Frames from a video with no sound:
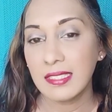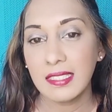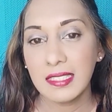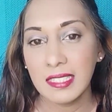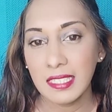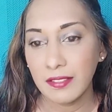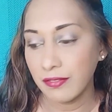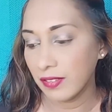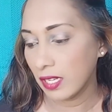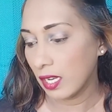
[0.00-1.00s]
The
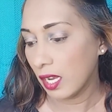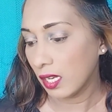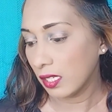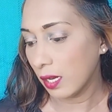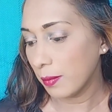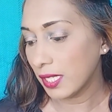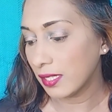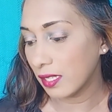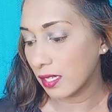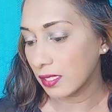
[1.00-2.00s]
thief
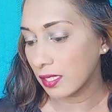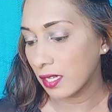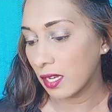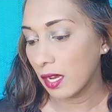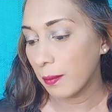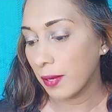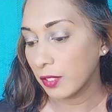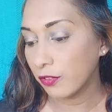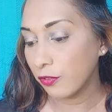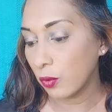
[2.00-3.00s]
cometh not,
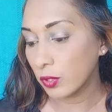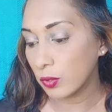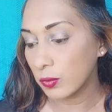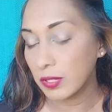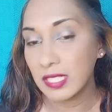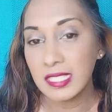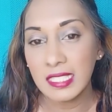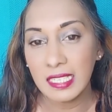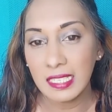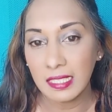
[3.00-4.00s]
but for to
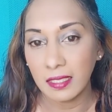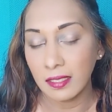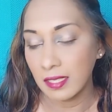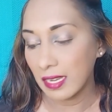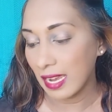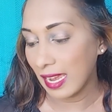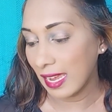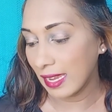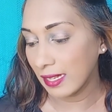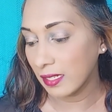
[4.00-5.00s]
steal,
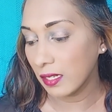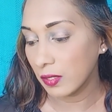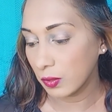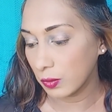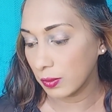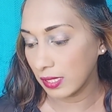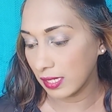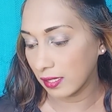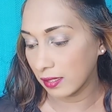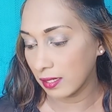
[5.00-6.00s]
and to
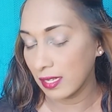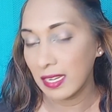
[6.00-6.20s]
kill,